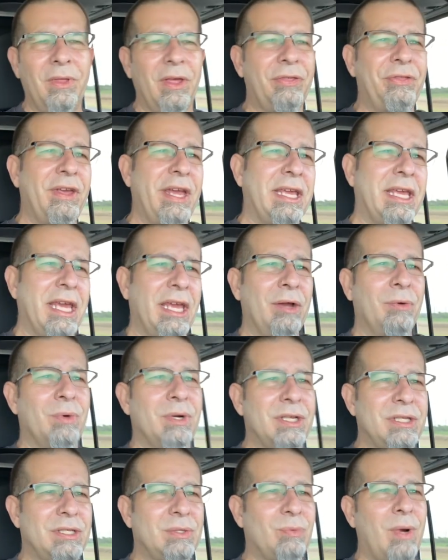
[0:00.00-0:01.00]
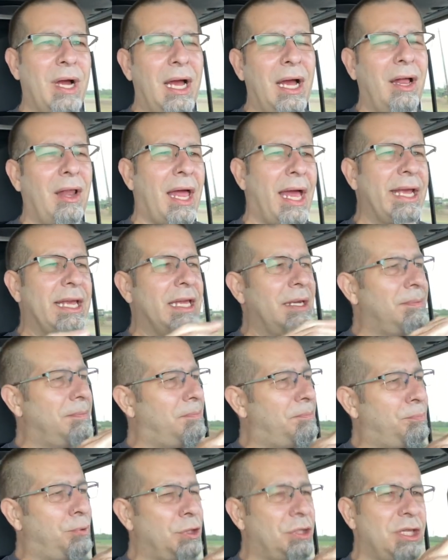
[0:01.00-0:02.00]
the thinking was, well, I
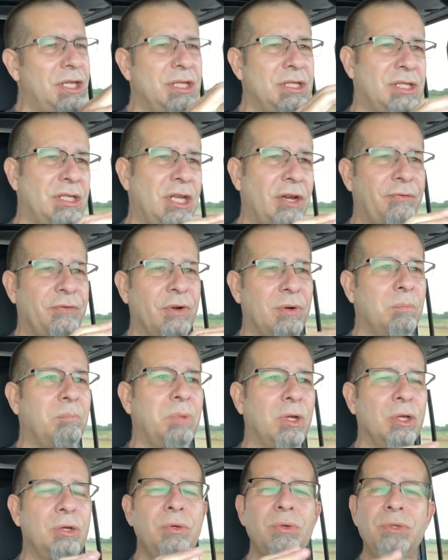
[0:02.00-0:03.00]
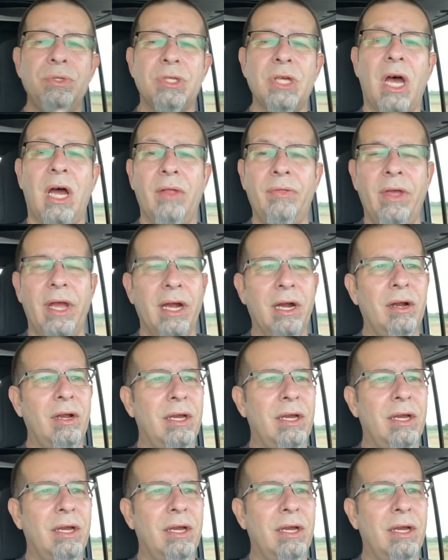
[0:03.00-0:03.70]
can put these different blues on there